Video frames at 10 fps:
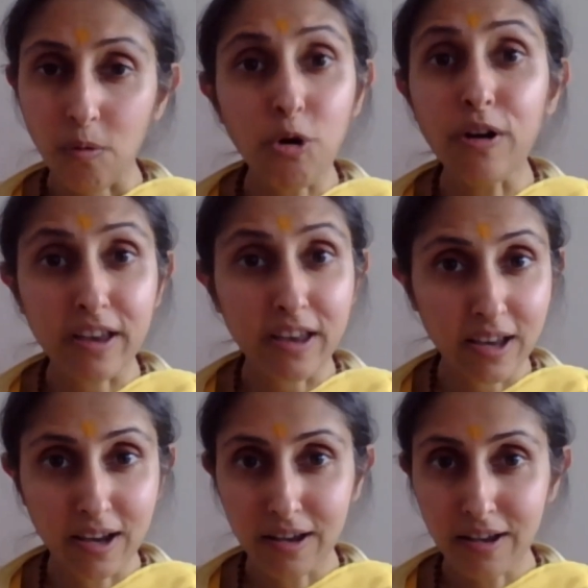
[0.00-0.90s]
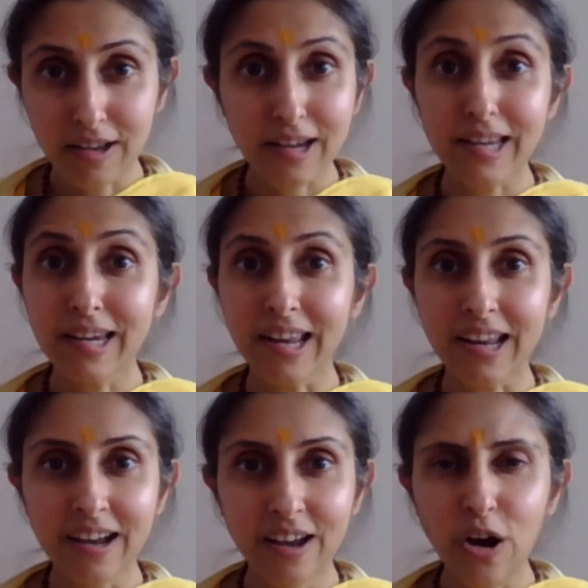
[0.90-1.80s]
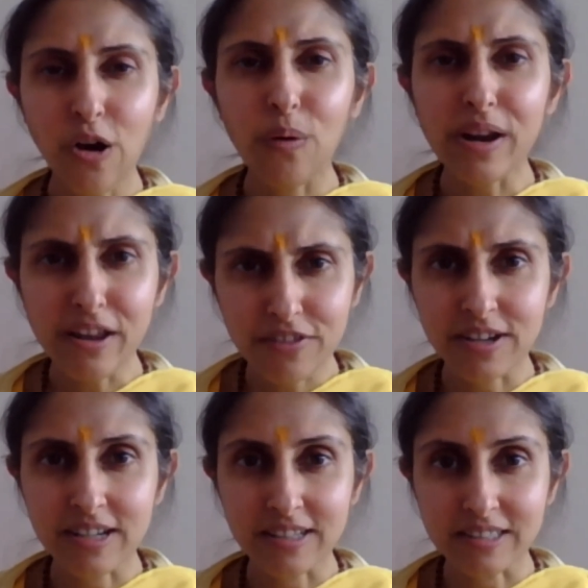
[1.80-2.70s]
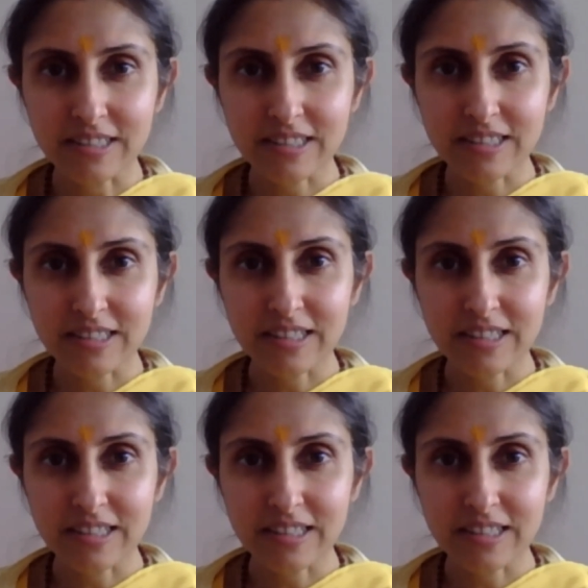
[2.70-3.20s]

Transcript: cooking, cleaning, whatever it is.